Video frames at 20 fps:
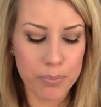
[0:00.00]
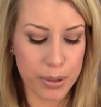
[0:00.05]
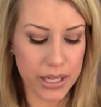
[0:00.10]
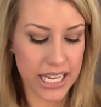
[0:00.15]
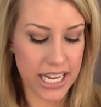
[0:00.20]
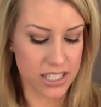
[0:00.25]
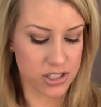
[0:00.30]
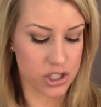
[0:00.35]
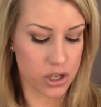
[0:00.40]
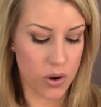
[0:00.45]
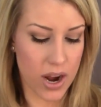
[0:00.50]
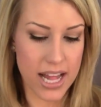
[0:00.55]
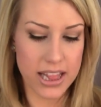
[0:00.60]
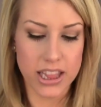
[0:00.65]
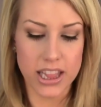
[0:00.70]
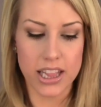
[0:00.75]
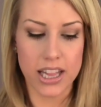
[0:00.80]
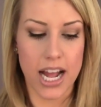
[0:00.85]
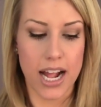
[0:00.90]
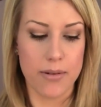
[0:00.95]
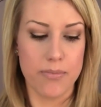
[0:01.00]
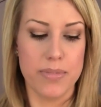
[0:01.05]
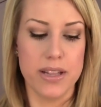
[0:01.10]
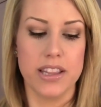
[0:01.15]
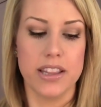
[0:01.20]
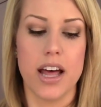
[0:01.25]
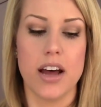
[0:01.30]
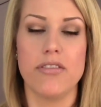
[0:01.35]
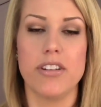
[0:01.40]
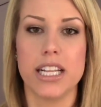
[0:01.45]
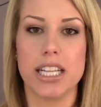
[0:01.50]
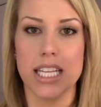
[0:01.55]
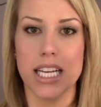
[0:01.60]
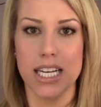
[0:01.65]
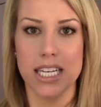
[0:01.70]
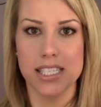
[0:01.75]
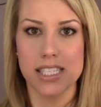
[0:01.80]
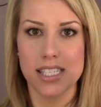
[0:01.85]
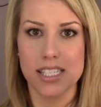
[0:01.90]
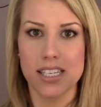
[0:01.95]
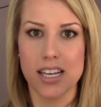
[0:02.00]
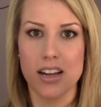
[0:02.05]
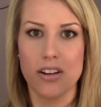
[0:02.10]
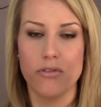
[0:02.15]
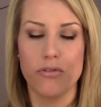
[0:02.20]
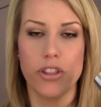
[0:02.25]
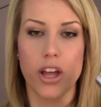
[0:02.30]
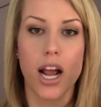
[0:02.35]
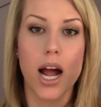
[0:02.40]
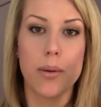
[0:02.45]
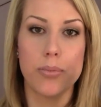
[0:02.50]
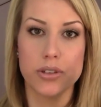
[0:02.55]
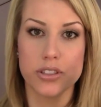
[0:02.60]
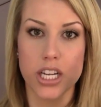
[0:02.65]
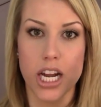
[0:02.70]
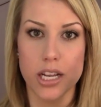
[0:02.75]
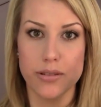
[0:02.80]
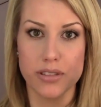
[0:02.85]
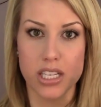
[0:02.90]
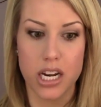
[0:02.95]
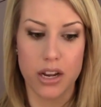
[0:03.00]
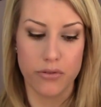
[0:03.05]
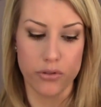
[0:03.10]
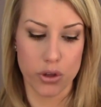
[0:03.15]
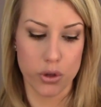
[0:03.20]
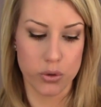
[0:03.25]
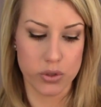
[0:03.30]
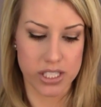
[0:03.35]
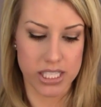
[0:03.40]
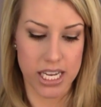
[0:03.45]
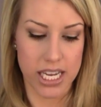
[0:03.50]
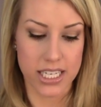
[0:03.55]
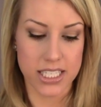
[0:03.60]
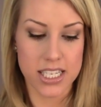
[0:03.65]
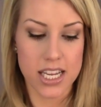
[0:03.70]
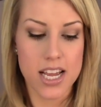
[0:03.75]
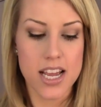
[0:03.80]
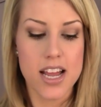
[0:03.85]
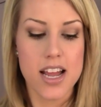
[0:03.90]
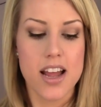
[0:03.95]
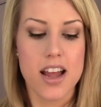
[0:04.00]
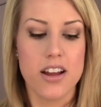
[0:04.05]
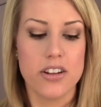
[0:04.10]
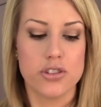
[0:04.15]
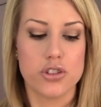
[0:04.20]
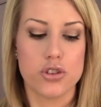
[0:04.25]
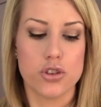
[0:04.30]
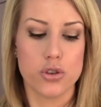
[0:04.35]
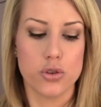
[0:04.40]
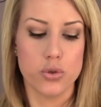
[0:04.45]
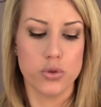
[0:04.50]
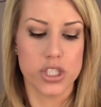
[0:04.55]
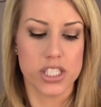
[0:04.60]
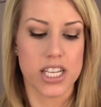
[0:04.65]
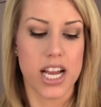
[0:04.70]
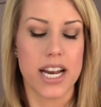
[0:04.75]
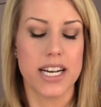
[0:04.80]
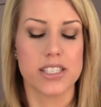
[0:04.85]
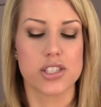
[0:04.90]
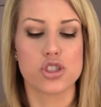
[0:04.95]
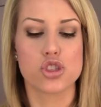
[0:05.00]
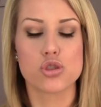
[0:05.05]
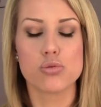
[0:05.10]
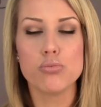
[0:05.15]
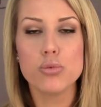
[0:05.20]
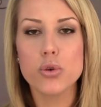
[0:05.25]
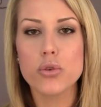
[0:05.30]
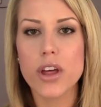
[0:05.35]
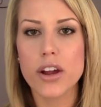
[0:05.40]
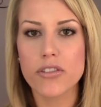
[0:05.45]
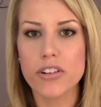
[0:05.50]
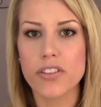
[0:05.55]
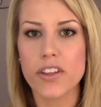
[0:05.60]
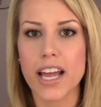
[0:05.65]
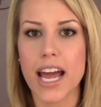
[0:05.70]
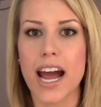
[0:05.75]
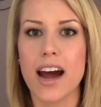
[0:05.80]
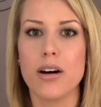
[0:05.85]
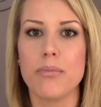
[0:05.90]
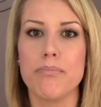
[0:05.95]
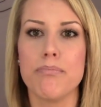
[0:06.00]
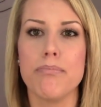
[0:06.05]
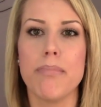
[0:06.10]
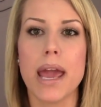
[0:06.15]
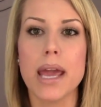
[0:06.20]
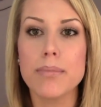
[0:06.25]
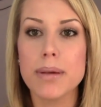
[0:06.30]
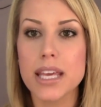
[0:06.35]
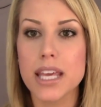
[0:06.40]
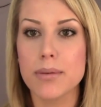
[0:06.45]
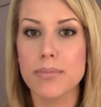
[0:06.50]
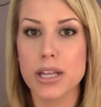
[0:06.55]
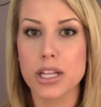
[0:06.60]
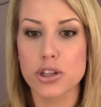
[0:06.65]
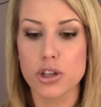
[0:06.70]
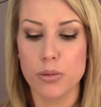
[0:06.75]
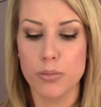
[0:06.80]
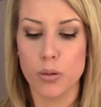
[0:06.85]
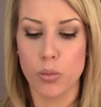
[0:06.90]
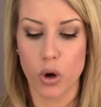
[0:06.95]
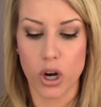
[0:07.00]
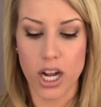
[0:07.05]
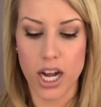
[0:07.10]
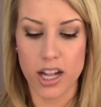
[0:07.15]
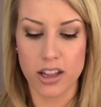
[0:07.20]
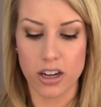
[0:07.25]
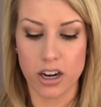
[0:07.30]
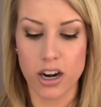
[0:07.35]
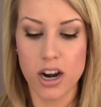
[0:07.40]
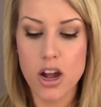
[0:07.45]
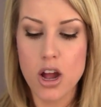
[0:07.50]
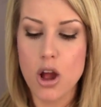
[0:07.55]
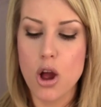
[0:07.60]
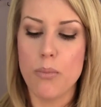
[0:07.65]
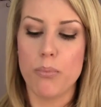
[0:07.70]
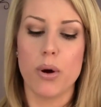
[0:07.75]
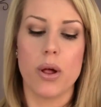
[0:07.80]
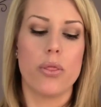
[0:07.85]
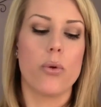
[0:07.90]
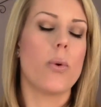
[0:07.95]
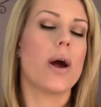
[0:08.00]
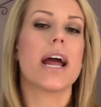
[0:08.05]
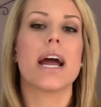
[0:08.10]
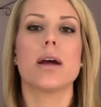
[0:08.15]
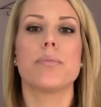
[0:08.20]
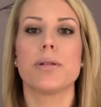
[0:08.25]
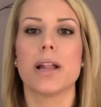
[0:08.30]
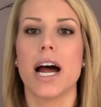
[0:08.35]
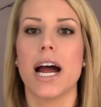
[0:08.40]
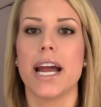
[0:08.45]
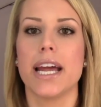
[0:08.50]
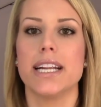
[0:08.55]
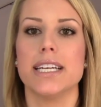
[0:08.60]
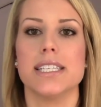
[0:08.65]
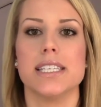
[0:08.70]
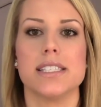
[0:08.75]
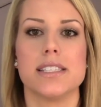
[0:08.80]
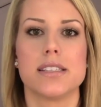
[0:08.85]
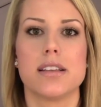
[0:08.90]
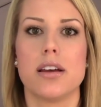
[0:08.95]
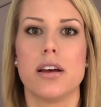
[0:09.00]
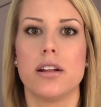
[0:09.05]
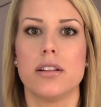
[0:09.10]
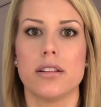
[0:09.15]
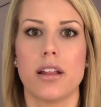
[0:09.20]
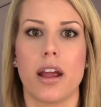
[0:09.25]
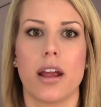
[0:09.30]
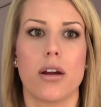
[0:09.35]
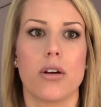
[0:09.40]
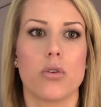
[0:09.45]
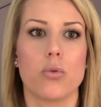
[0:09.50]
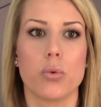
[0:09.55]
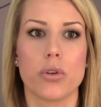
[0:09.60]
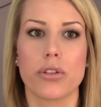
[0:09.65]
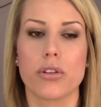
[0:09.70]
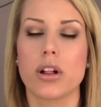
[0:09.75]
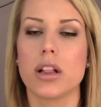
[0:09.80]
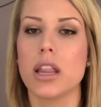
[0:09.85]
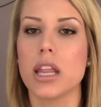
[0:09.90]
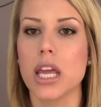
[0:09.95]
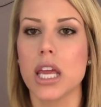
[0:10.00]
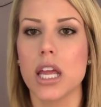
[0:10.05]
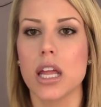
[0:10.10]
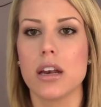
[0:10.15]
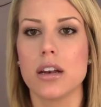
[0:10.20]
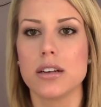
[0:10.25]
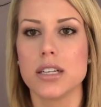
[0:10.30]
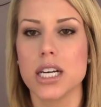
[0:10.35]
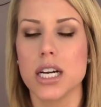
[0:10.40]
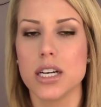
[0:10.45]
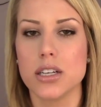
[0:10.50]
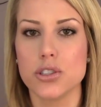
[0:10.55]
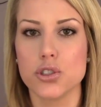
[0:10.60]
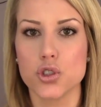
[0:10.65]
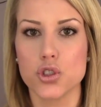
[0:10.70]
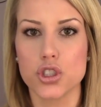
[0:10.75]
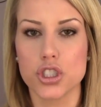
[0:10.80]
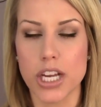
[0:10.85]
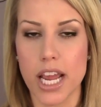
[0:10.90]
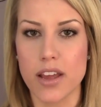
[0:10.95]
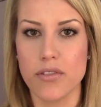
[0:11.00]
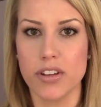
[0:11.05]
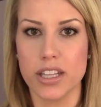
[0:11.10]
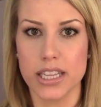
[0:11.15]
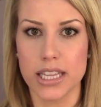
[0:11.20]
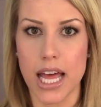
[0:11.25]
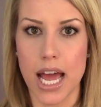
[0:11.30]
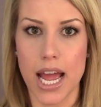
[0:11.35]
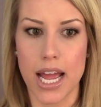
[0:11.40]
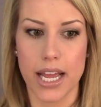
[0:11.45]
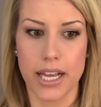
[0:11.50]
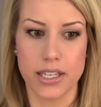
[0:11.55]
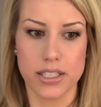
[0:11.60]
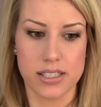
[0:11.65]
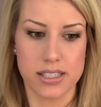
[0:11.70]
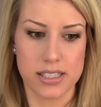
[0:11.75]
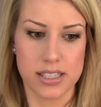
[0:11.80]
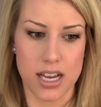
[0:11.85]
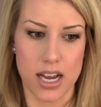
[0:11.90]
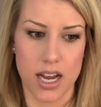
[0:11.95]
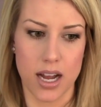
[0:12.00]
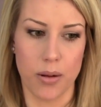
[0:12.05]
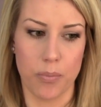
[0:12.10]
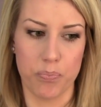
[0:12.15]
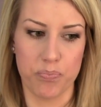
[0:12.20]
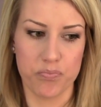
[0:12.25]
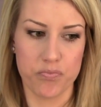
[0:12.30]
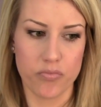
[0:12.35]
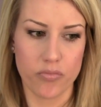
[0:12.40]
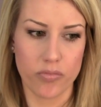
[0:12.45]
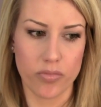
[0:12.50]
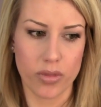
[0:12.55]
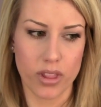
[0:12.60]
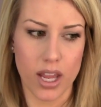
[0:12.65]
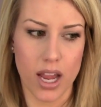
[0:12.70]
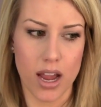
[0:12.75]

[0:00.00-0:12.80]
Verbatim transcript: but yeah, so I, I've been loving this the couple times that I've used it to just kind of smooth everything out, maybe give me a little bit more color. But the way I apply it is like with clean shaven legs, um,